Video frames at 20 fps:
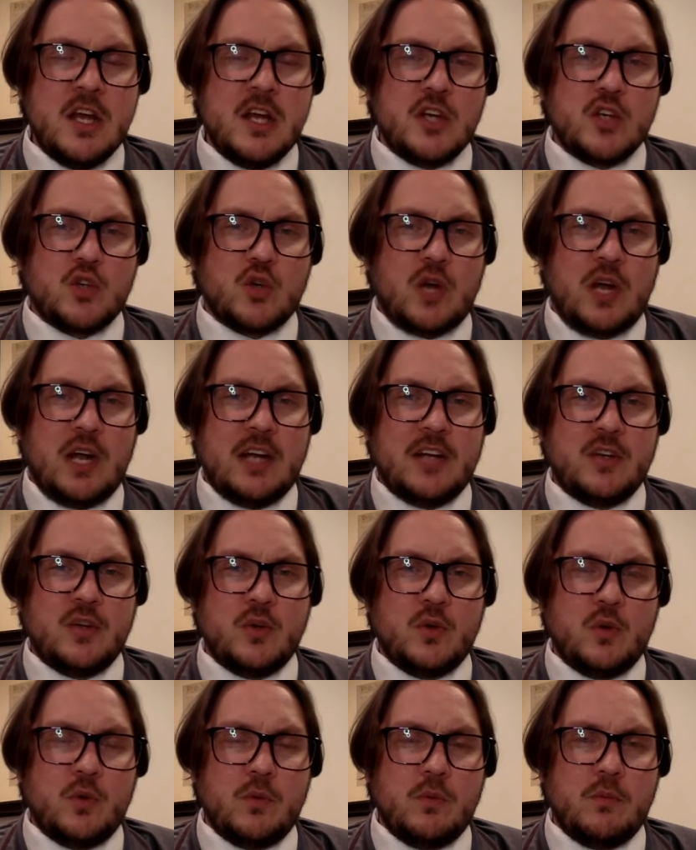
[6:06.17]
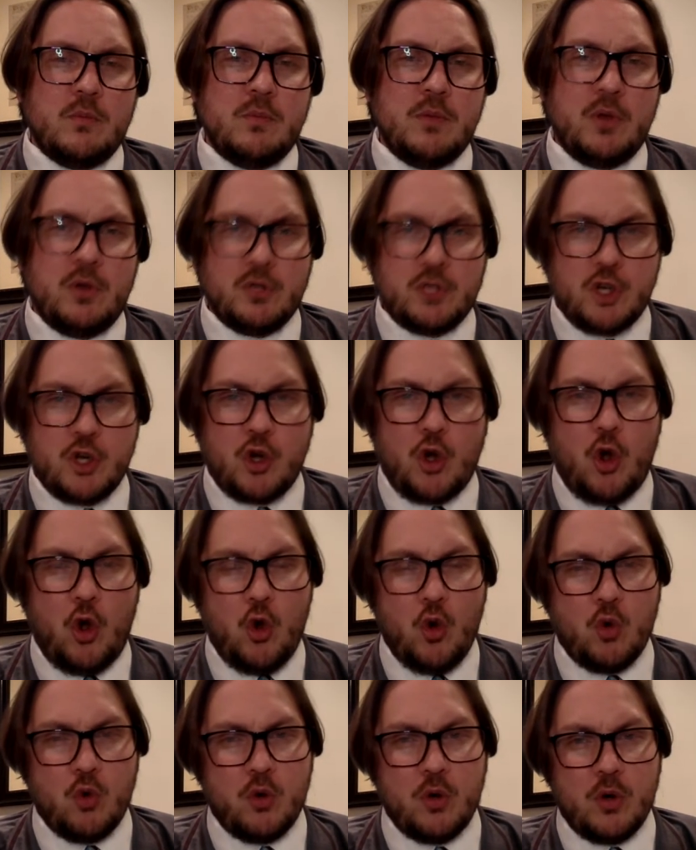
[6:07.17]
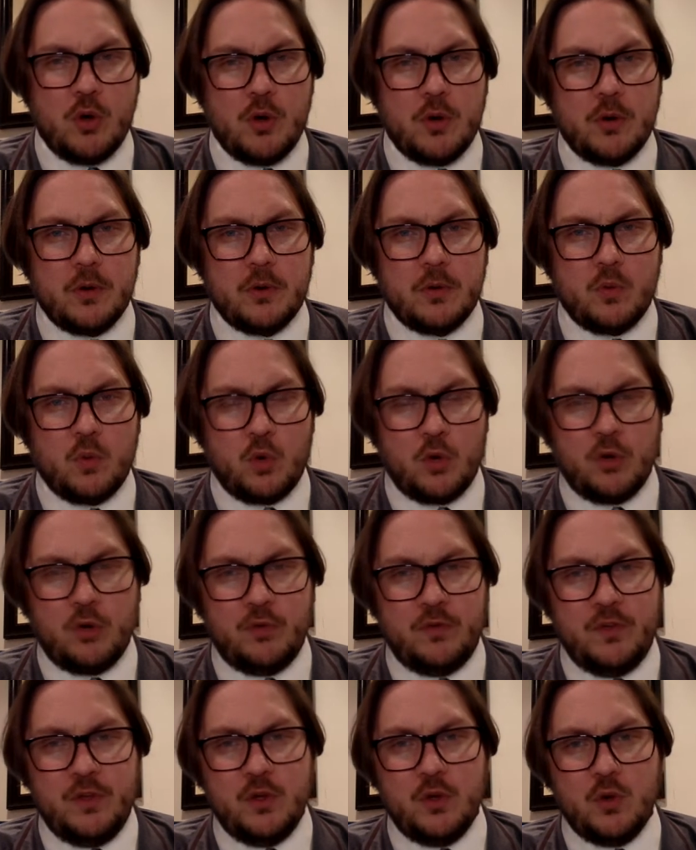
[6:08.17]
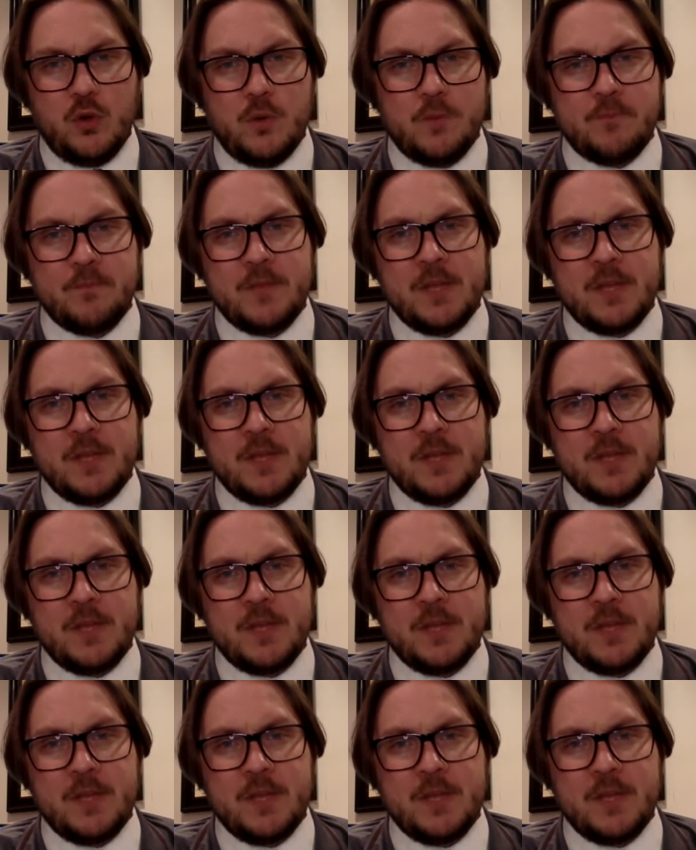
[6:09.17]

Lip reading: try to build your own worldview.